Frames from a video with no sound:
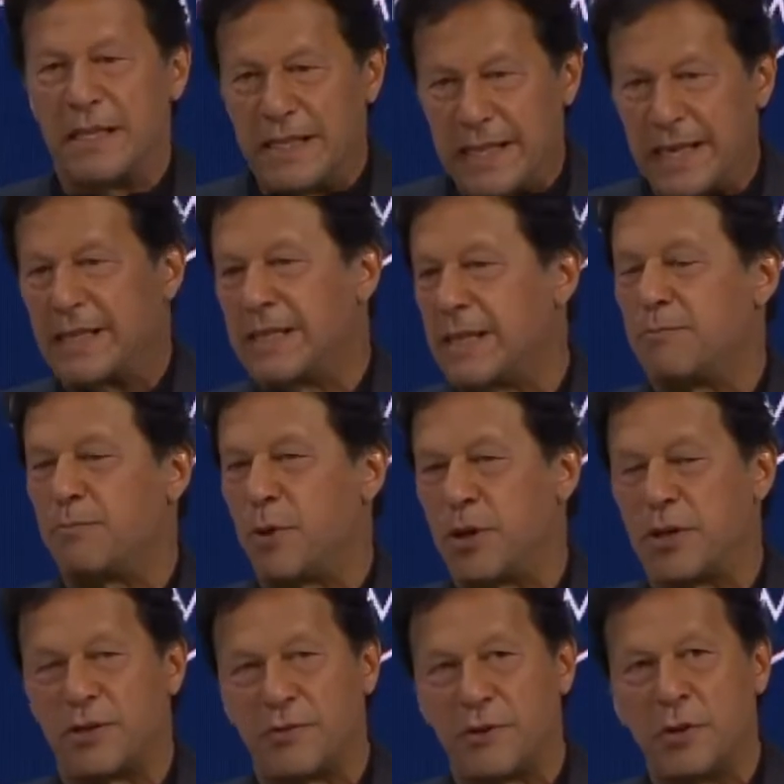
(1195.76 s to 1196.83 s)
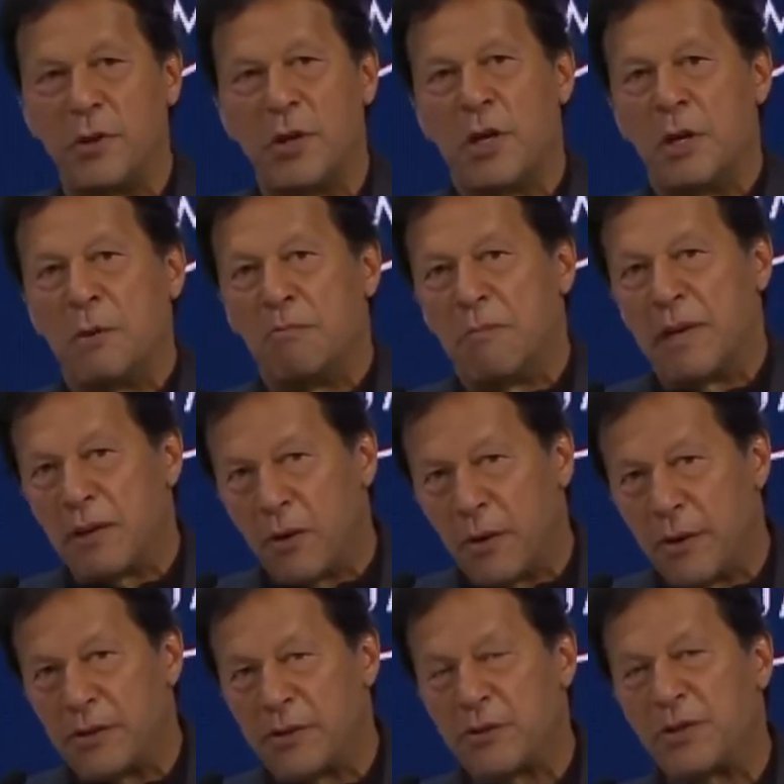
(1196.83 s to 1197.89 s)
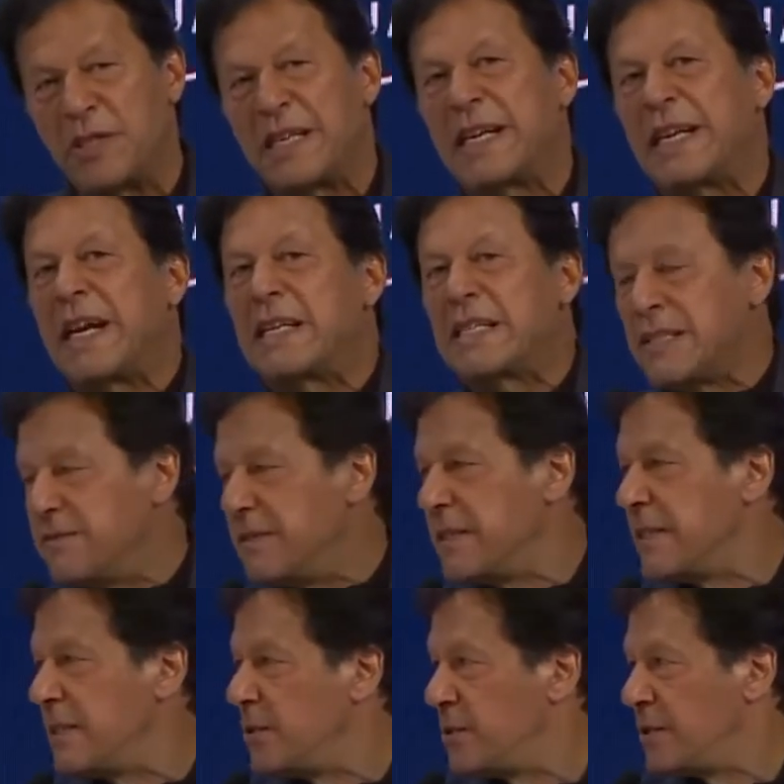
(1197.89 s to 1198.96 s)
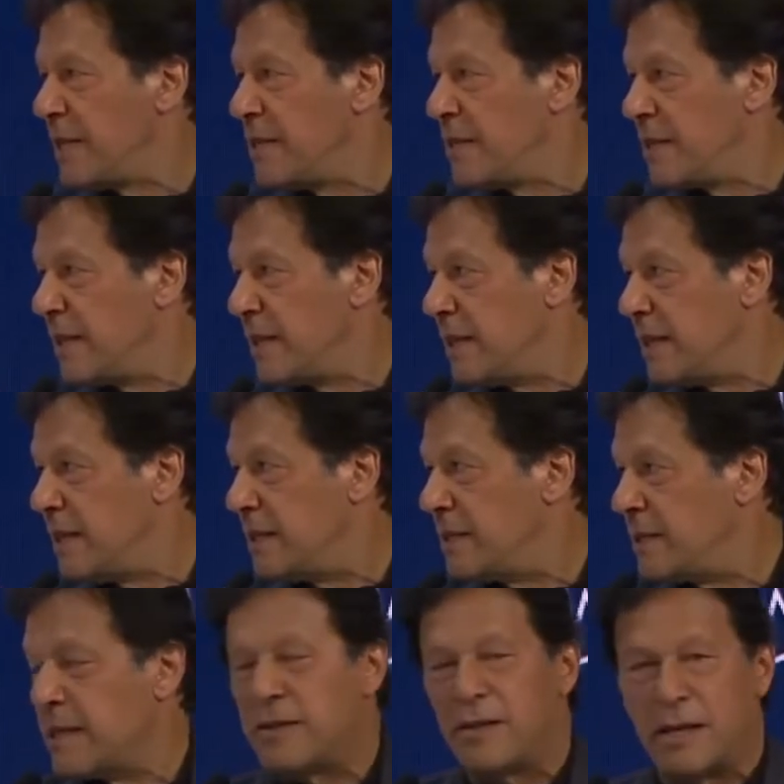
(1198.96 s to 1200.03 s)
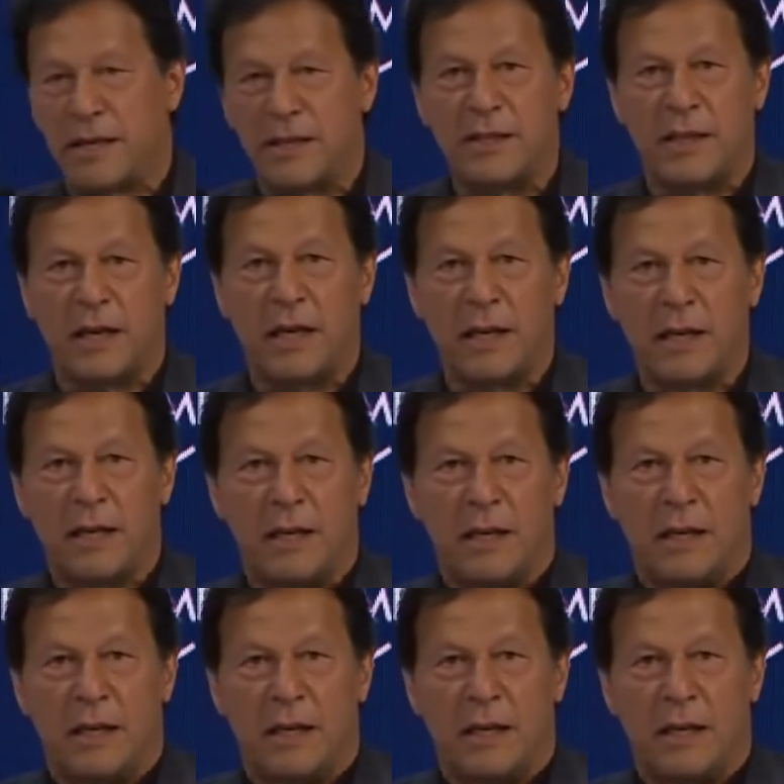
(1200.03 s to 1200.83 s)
the terrorism point of view, but also the connectivity to Central Asia